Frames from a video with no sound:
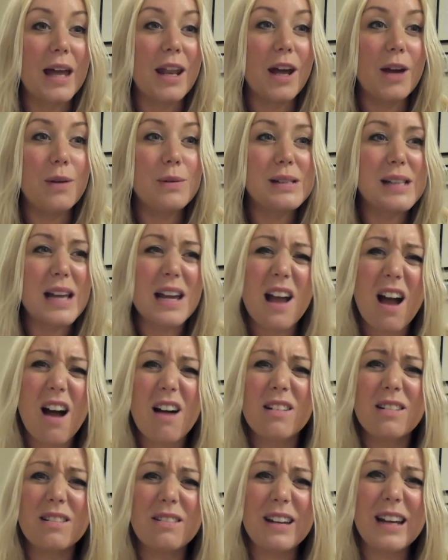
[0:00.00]
And I was like
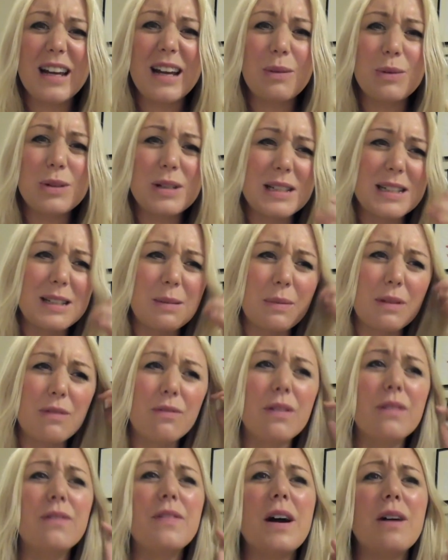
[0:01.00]
hungry, I wanted something that